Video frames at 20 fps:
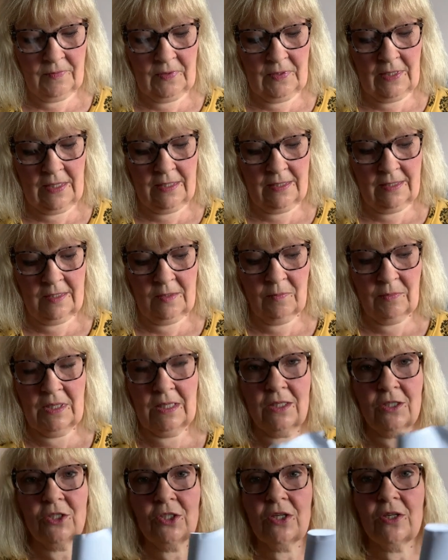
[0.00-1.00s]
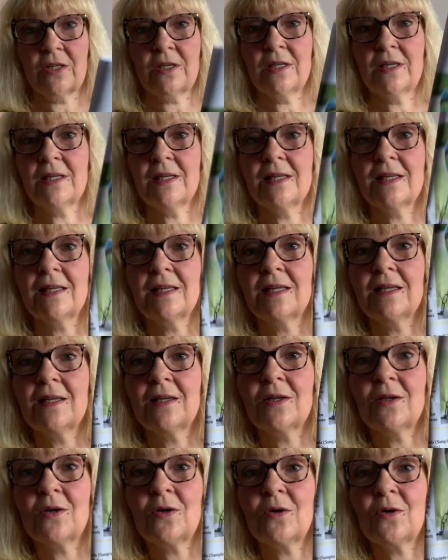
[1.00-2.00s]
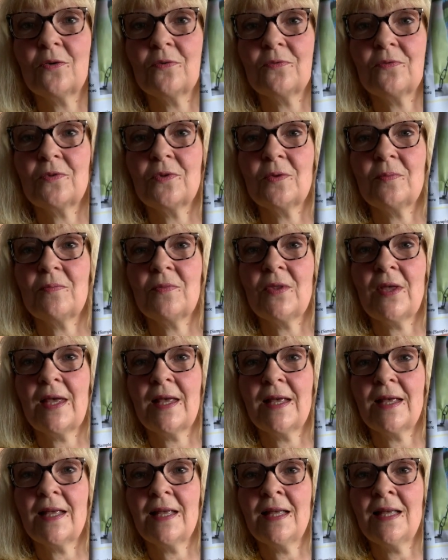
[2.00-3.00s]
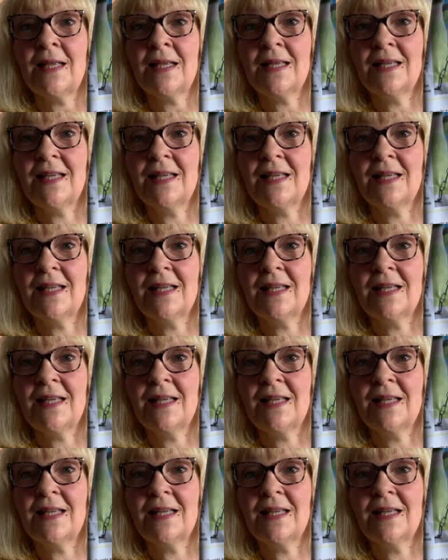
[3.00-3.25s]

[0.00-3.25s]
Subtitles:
that's a picture of them there.